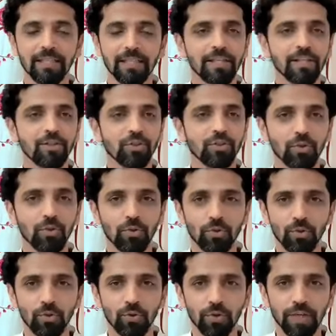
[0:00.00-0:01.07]
it is
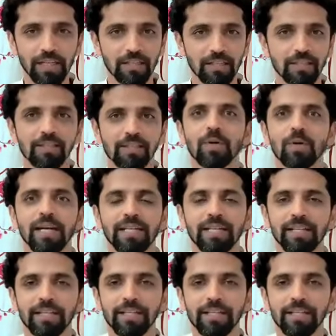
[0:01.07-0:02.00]
so intertwined and